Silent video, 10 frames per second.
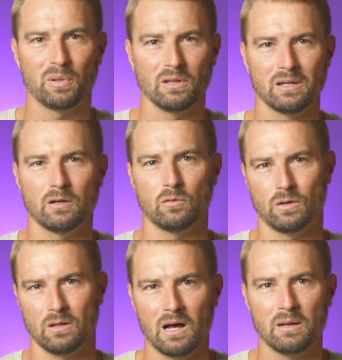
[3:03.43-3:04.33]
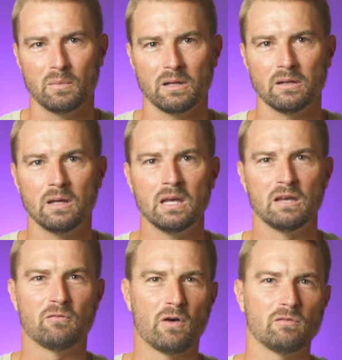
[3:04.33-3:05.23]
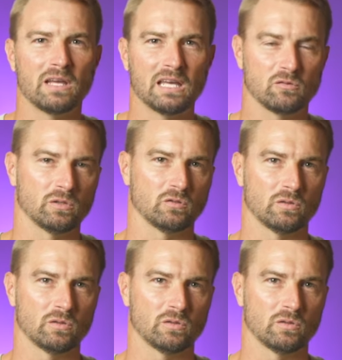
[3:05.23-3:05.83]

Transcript: political climate involving Israel's